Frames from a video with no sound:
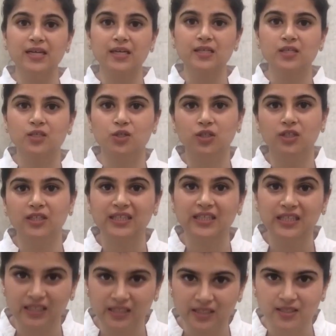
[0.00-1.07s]
us to the
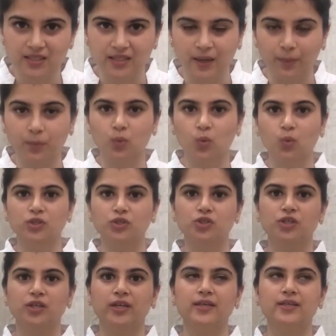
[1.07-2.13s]
third step,
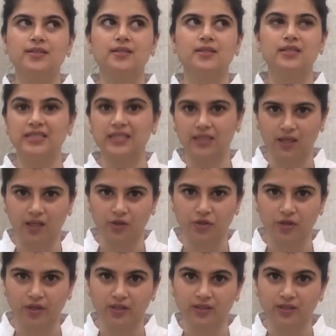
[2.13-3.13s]
which is decluttering.